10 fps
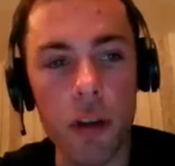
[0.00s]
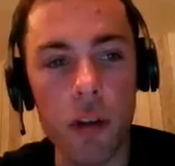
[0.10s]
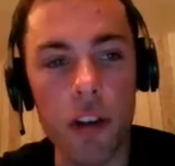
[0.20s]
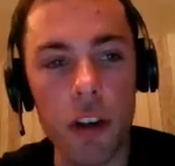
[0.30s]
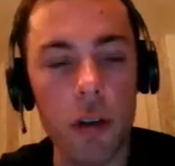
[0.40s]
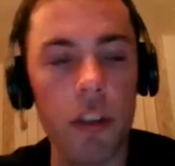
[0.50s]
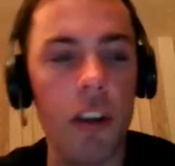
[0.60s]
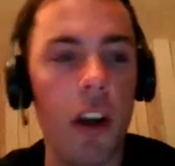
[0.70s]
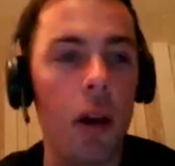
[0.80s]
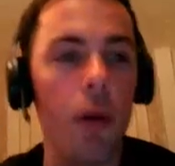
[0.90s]
interesting to
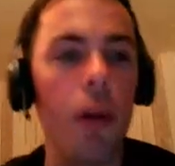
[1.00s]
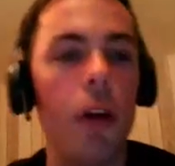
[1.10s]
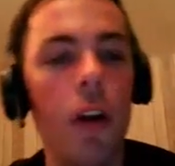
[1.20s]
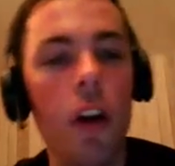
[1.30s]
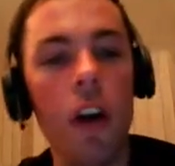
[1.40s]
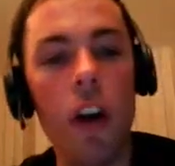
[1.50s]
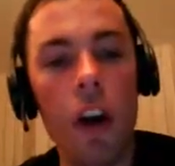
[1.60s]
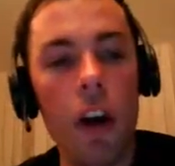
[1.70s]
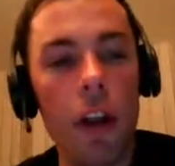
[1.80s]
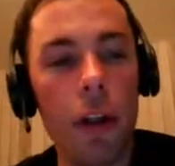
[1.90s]
see how the
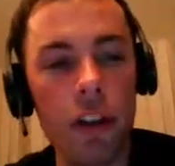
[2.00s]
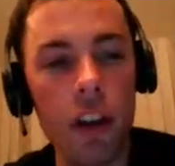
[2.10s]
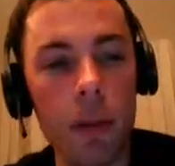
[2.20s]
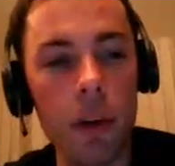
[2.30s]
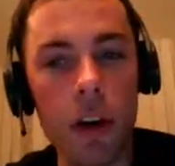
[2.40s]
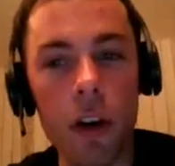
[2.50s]
team is